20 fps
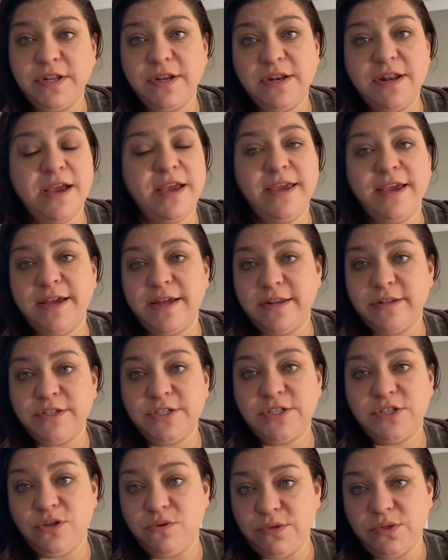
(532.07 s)
and I had a
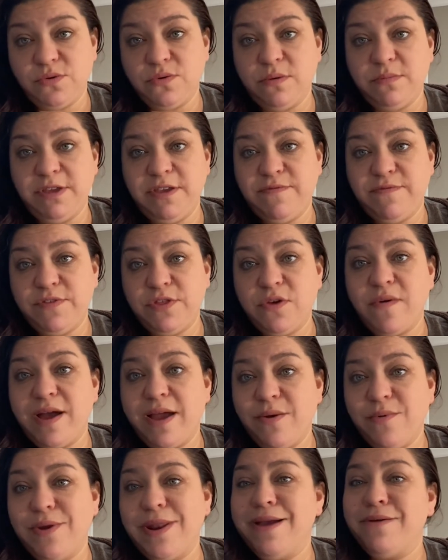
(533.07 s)
snowstorm, even though
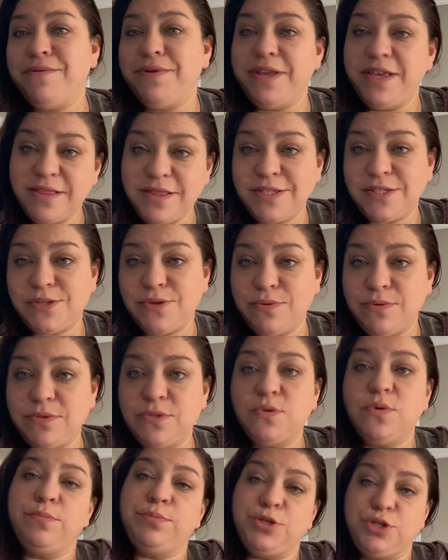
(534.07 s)
I went out in the
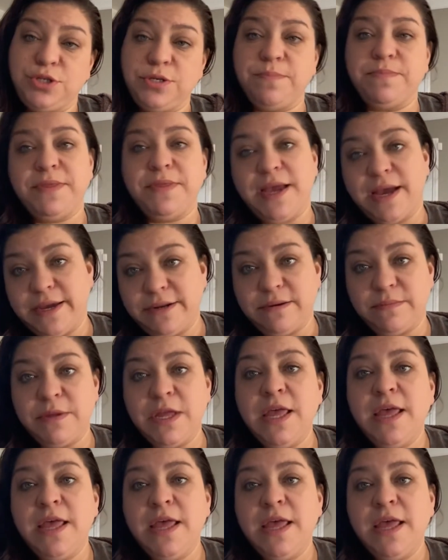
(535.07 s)
snowstorm to ship the item.